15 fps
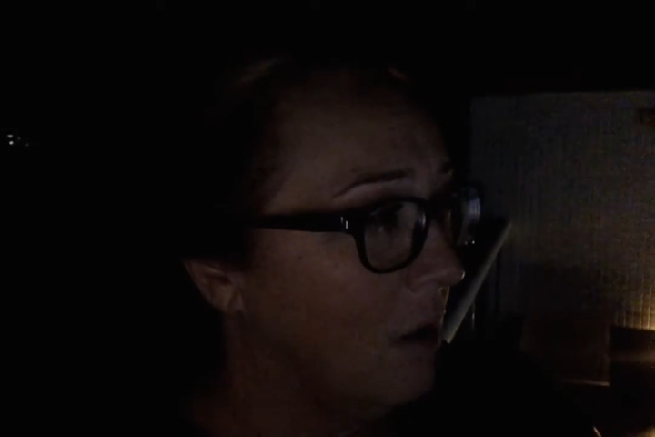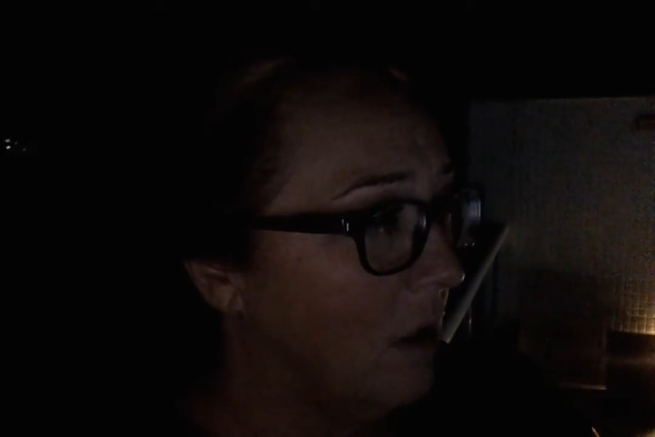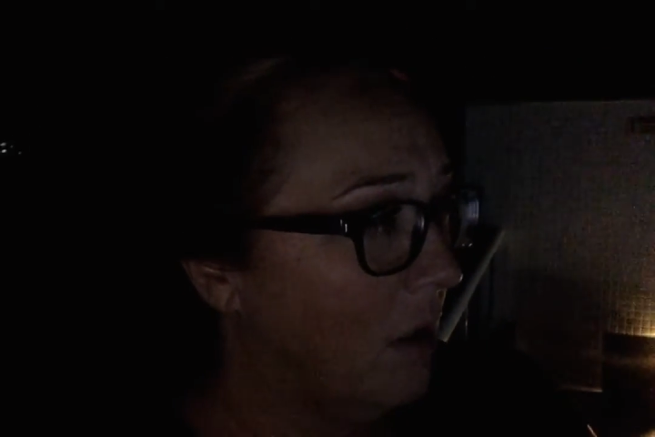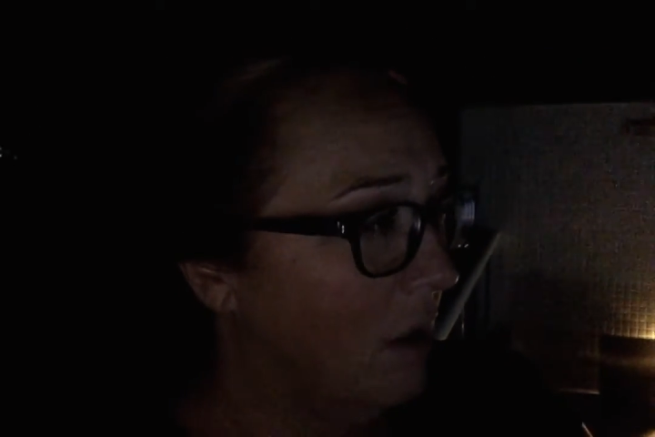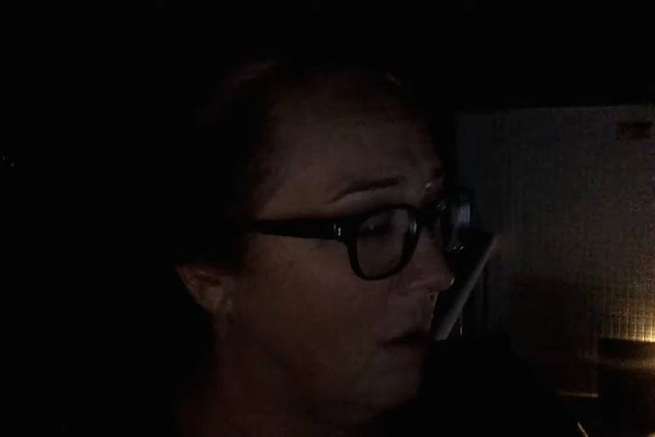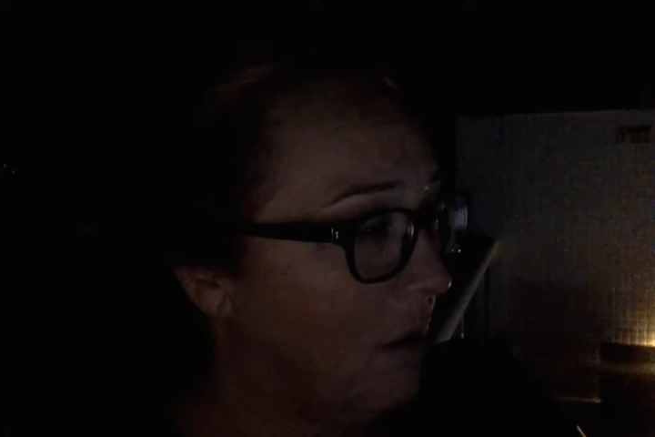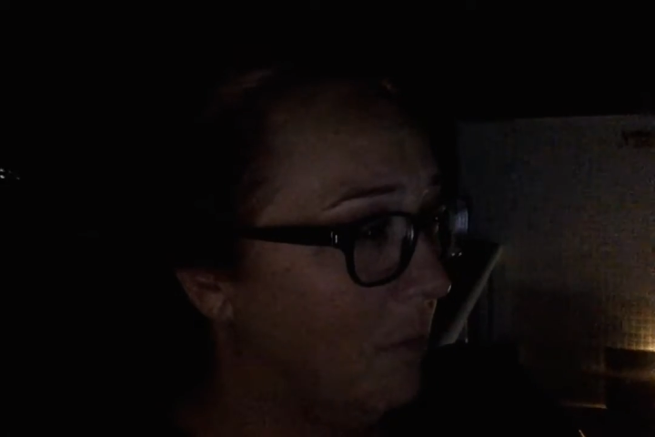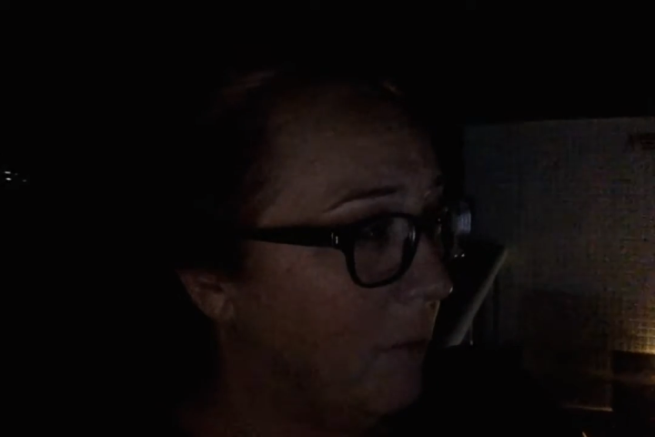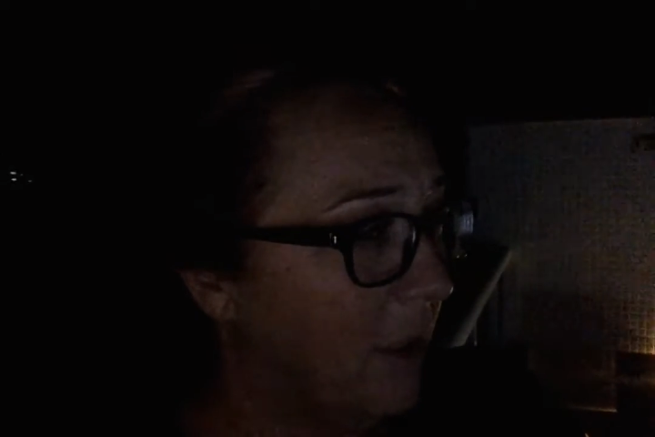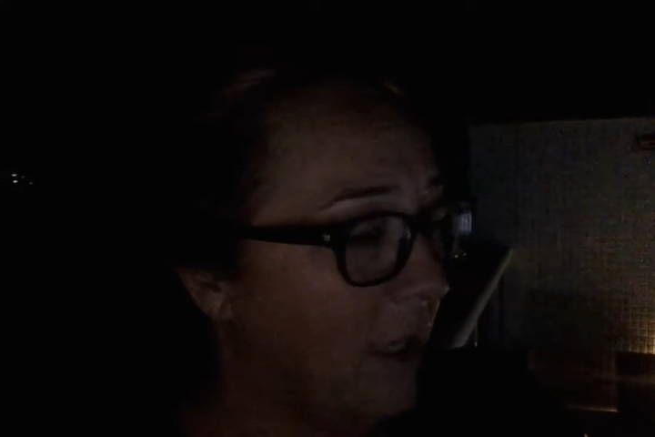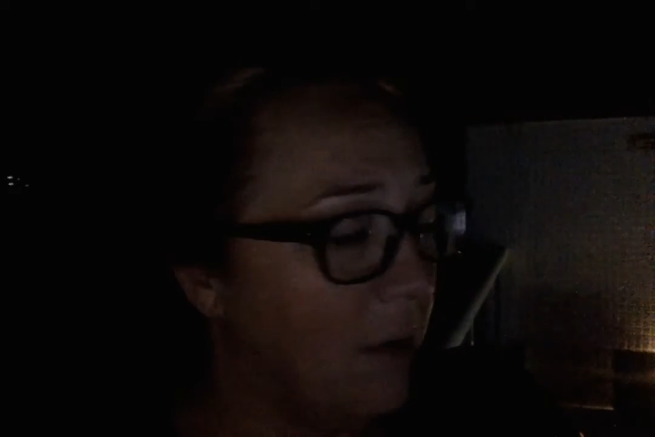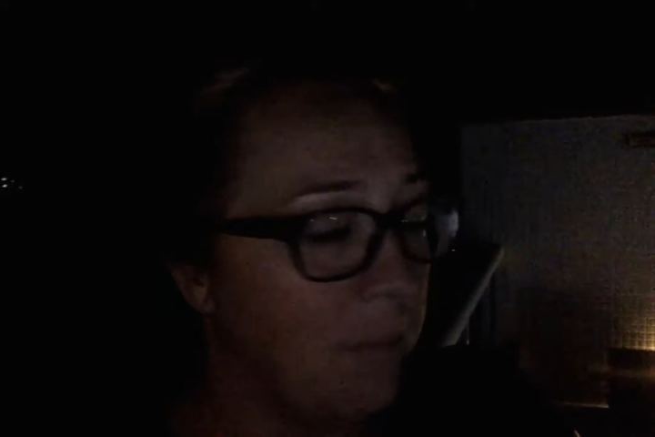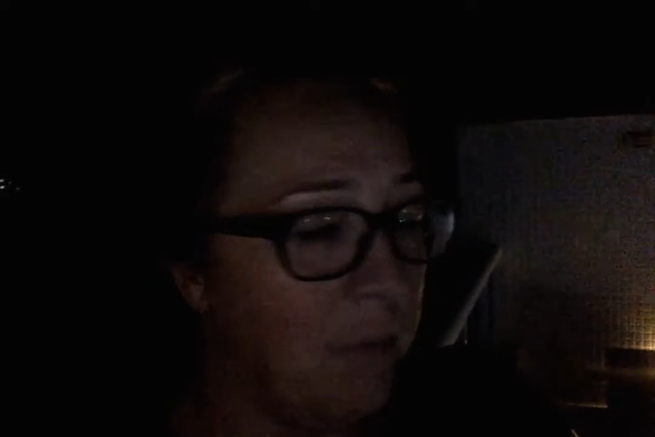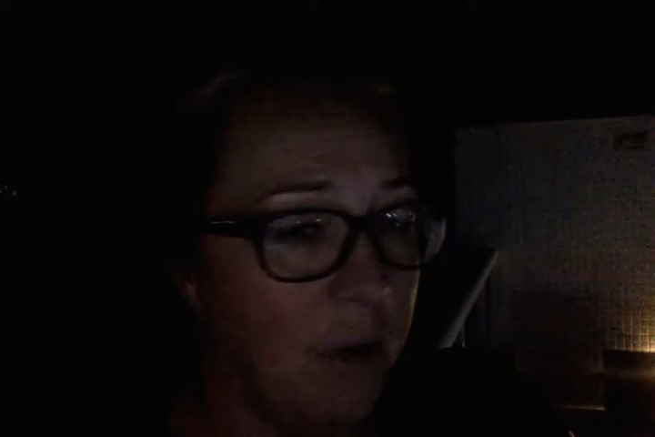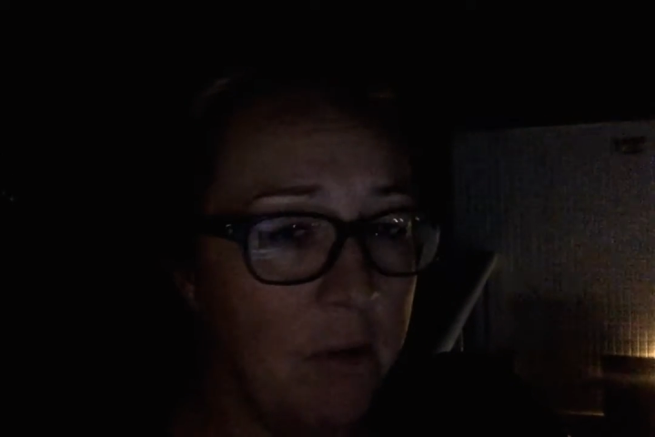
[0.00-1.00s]
I
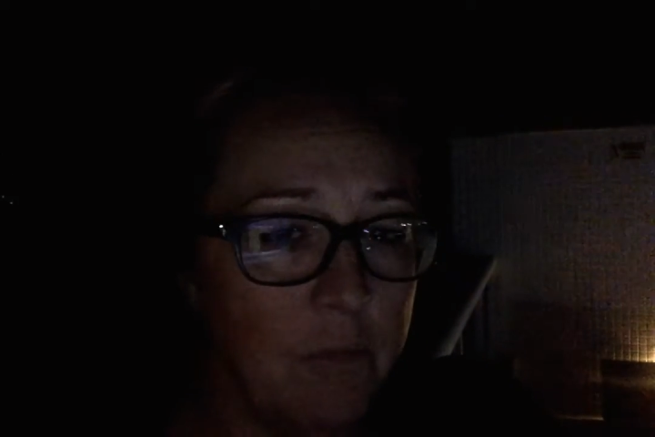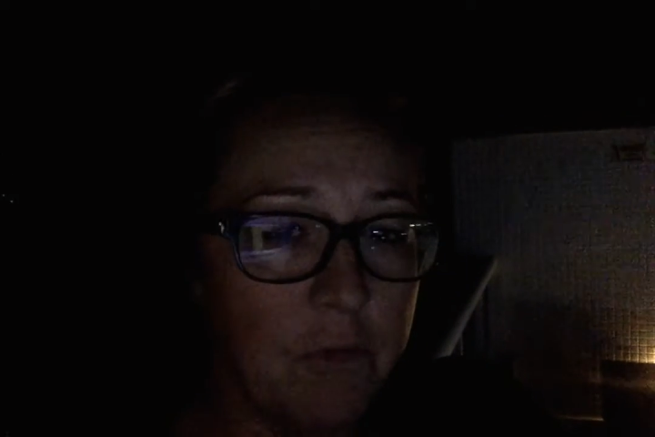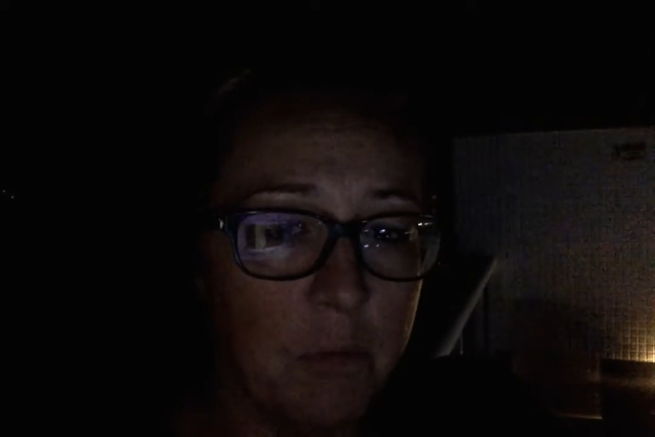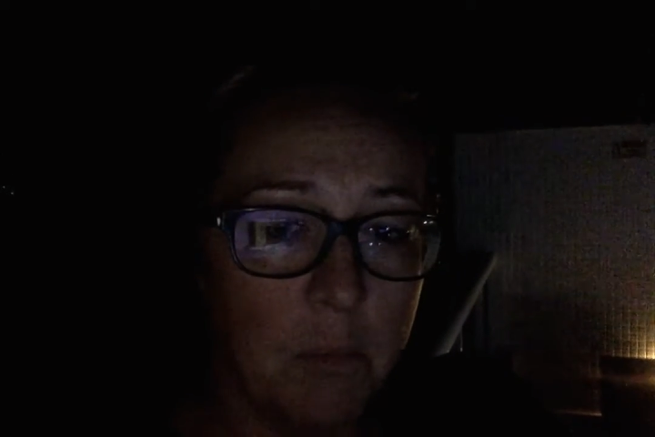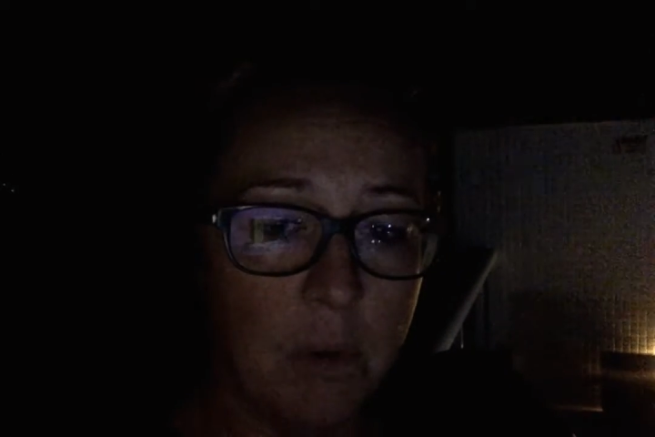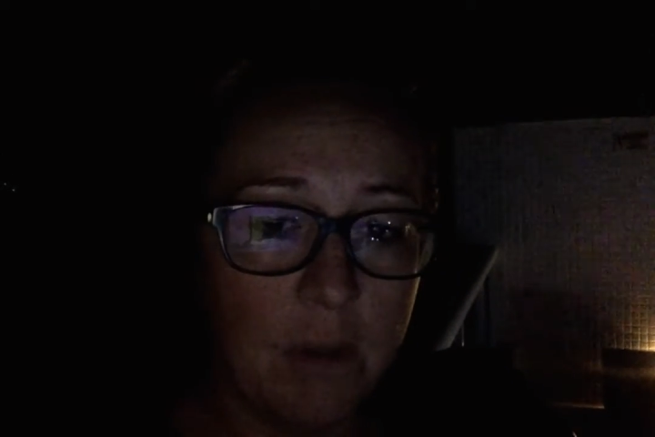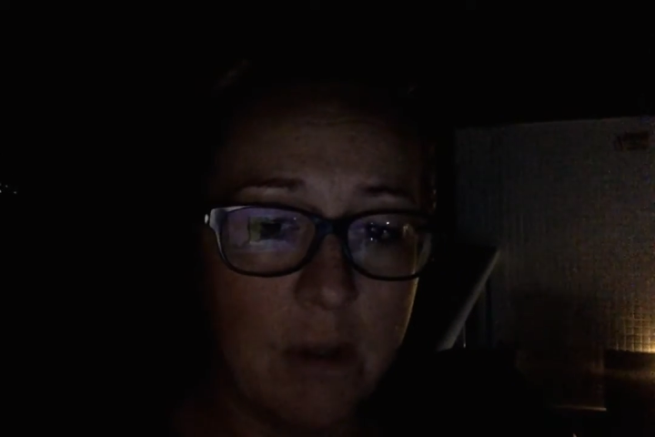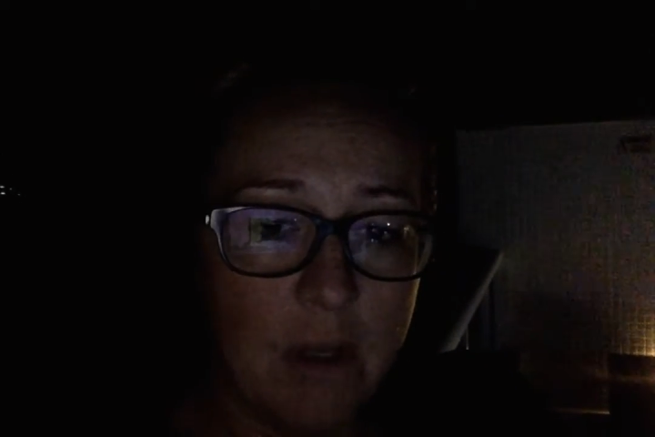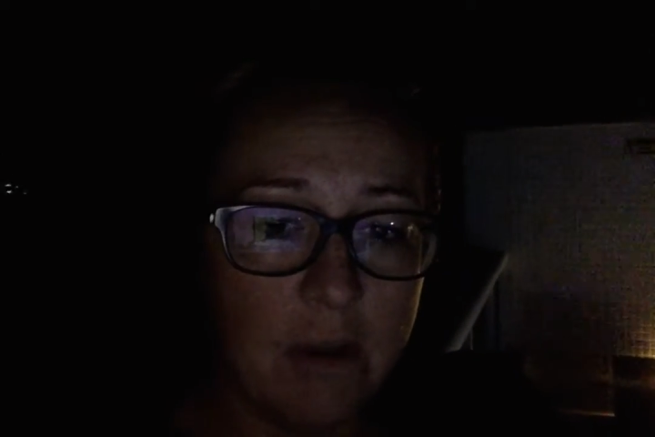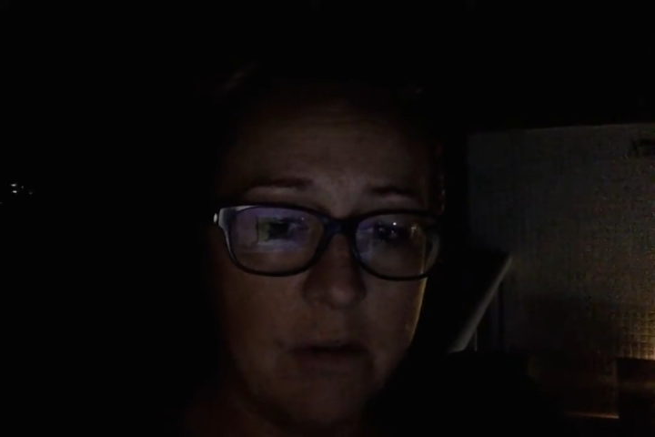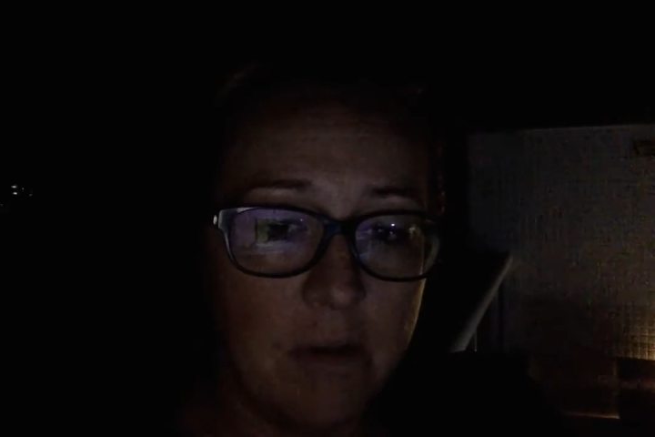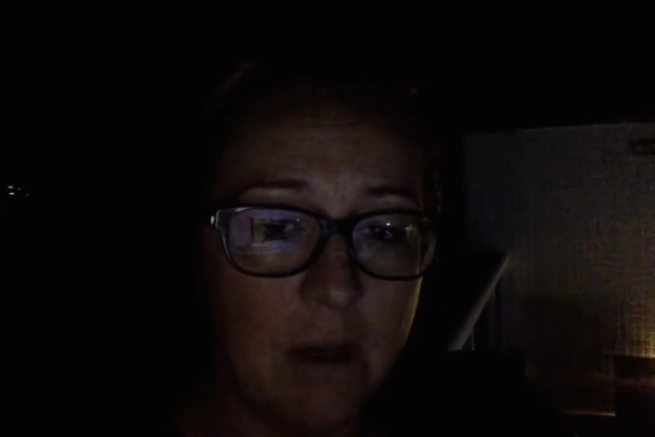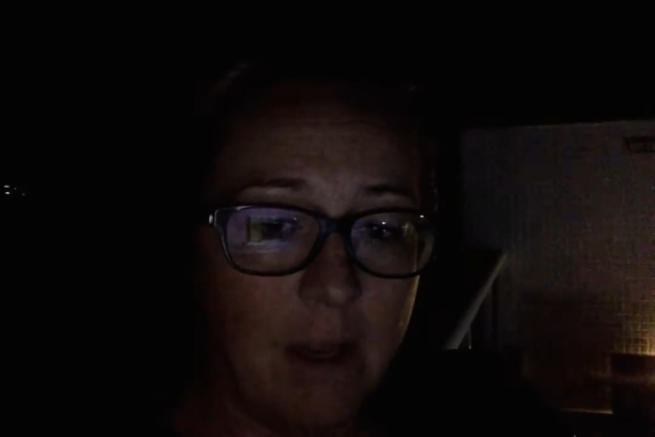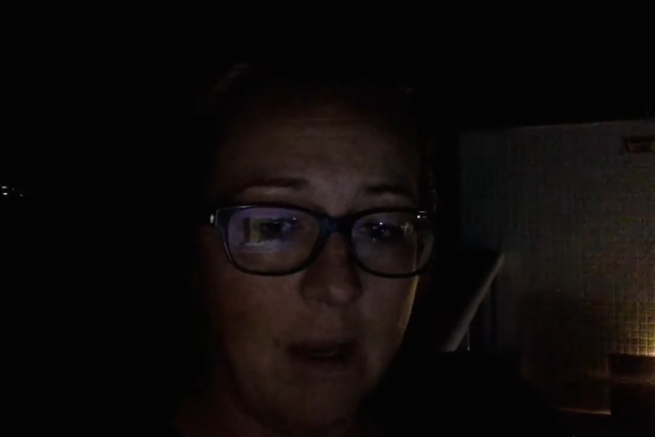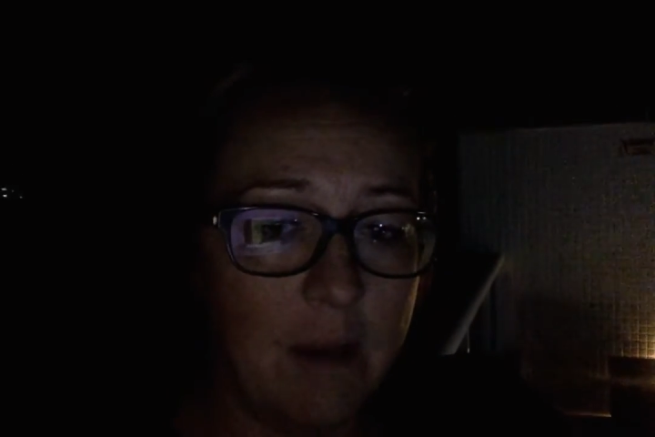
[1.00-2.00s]
came home from work the
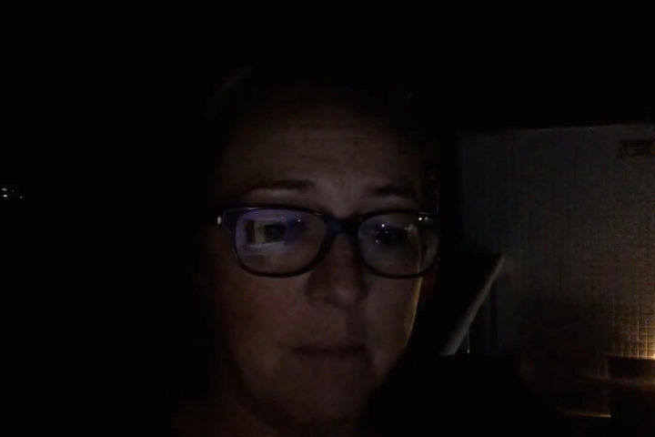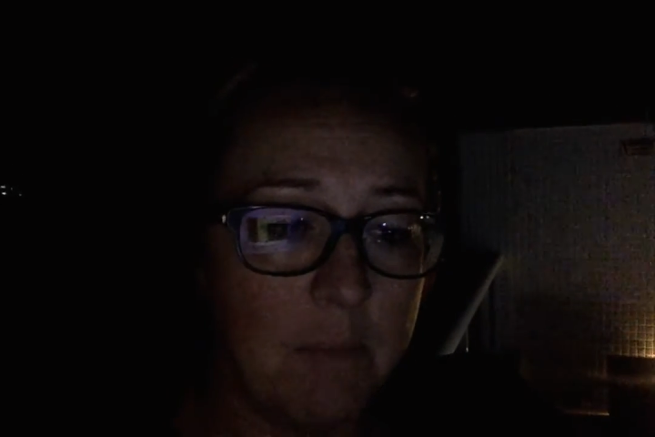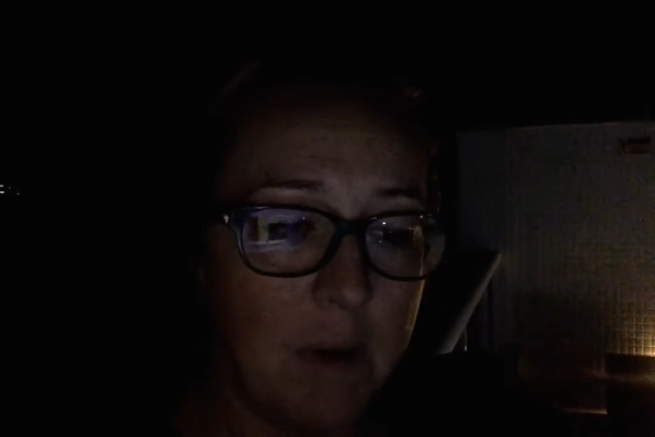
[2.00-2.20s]
other day and